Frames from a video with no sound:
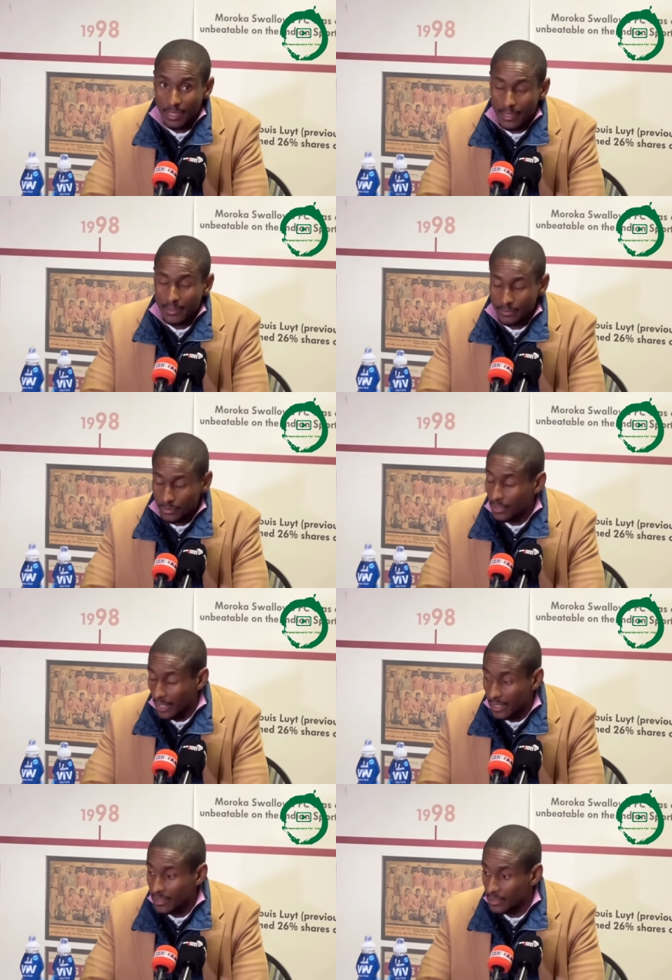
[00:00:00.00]
And
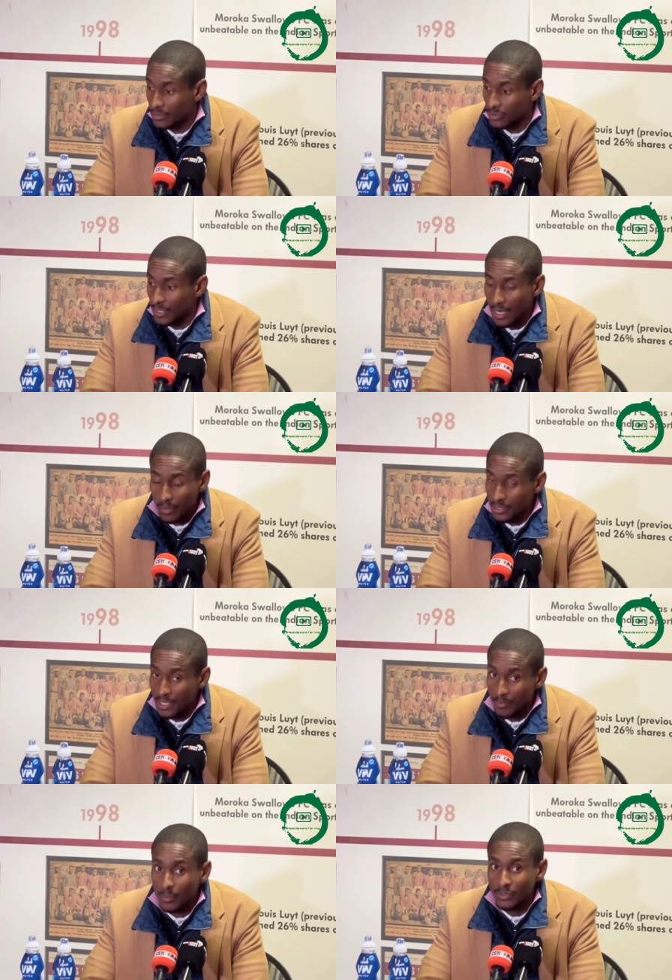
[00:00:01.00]
like I said, today I was
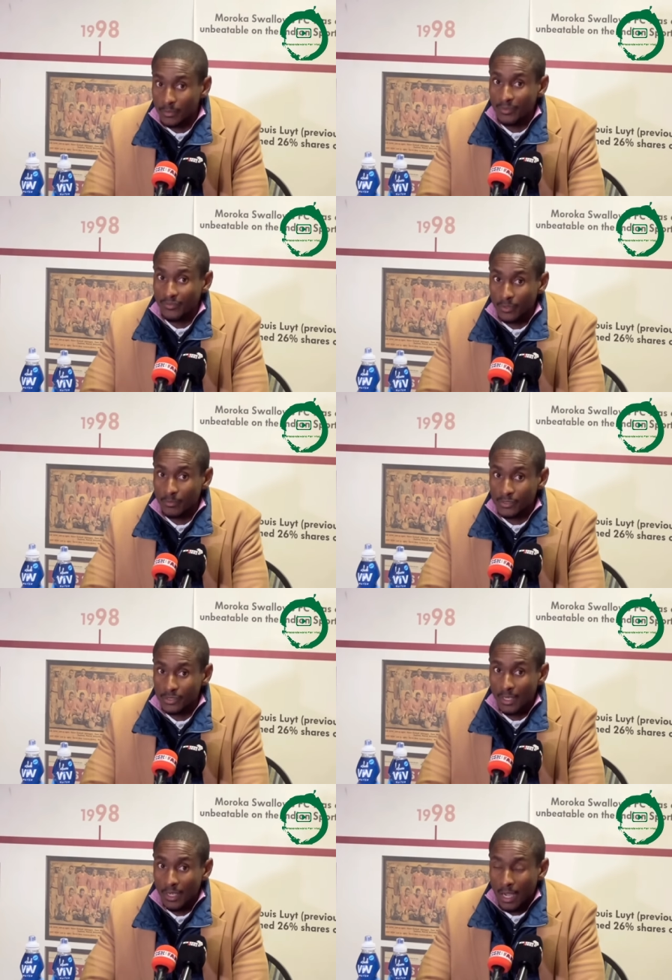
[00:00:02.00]
happy with the performance.
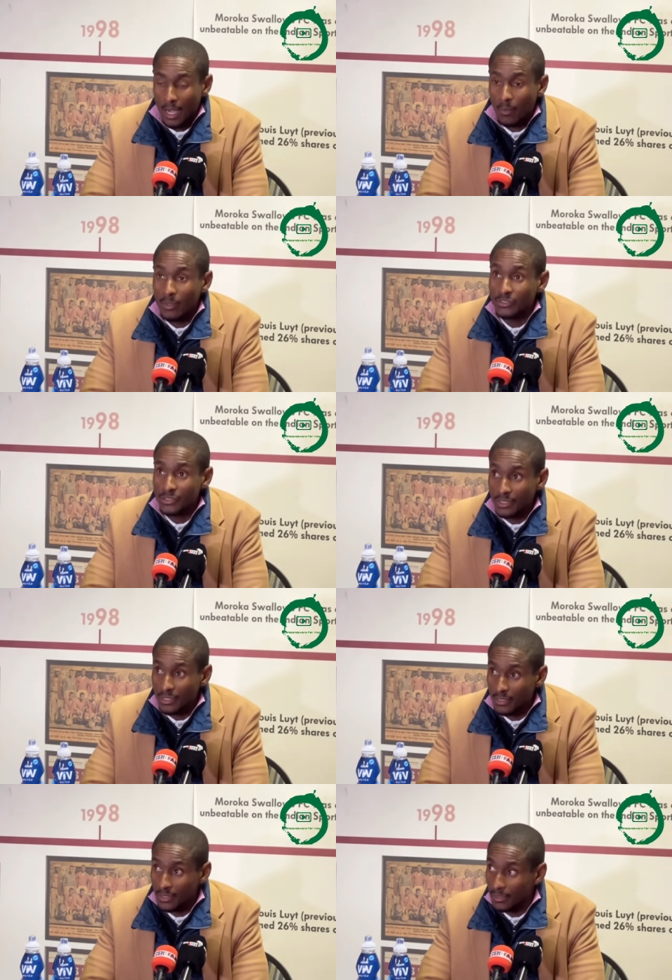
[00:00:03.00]
I watched
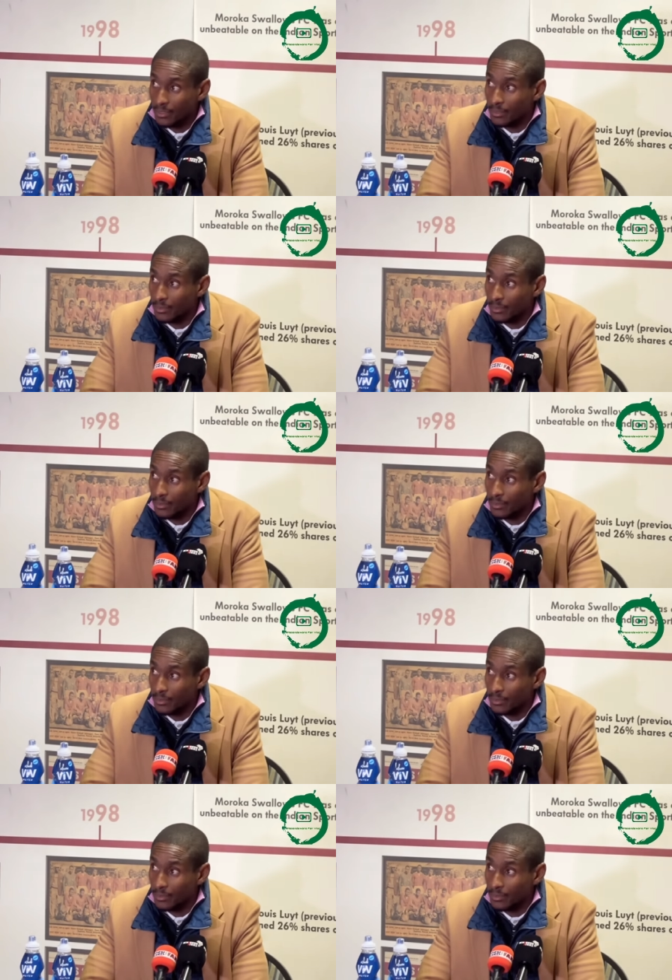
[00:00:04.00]
uh,